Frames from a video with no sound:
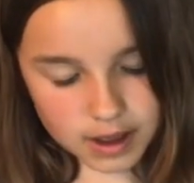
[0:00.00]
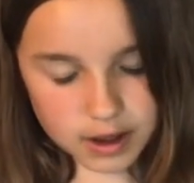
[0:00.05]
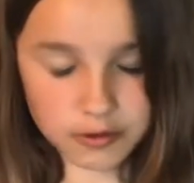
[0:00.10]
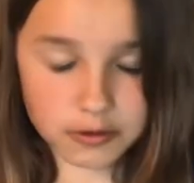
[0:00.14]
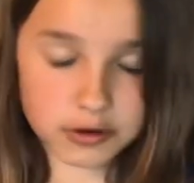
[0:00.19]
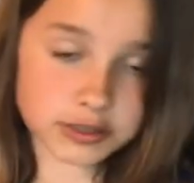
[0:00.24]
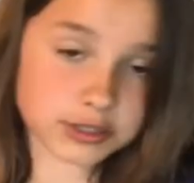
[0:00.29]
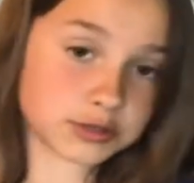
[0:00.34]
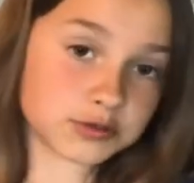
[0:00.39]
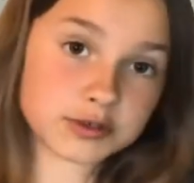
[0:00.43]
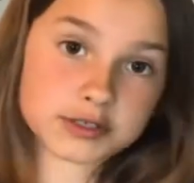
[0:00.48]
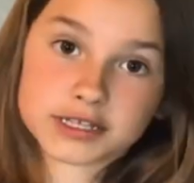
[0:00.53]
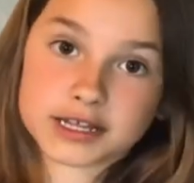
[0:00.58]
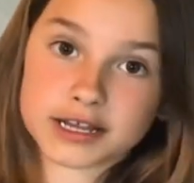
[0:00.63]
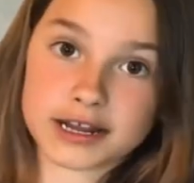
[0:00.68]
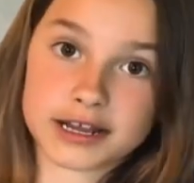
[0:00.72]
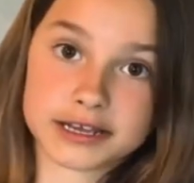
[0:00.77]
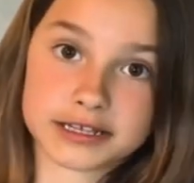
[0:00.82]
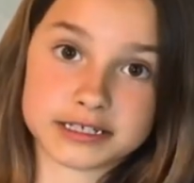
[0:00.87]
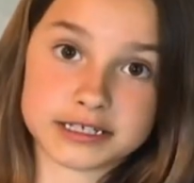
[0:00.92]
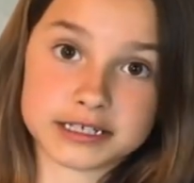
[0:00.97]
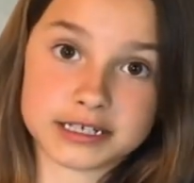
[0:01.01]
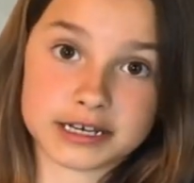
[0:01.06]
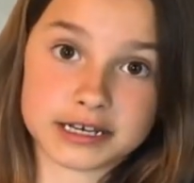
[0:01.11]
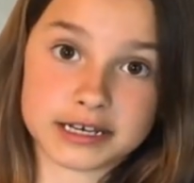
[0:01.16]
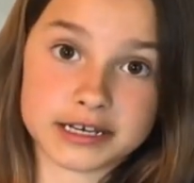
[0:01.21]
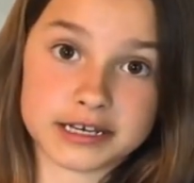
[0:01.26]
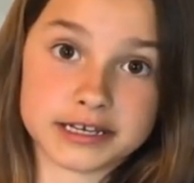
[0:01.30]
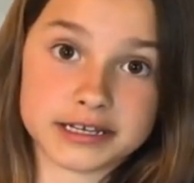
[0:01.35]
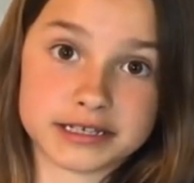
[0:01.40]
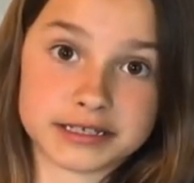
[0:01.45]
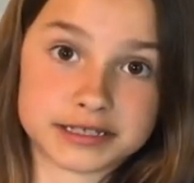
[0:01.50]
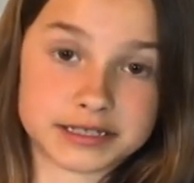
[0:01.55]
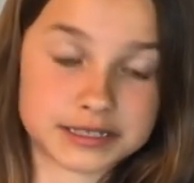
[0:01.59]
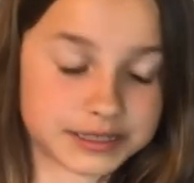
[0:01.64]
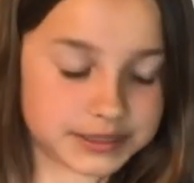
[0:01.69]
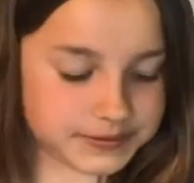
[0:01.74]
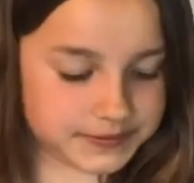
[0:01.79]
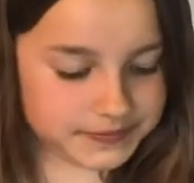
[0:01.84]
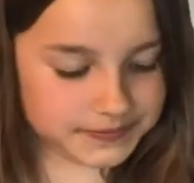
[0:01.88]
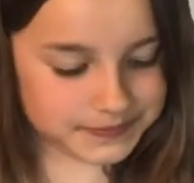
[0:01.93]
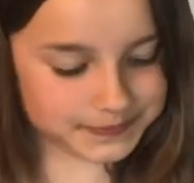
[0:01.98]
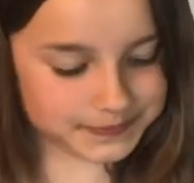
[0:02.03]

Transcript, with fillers: I wonder what that idea is.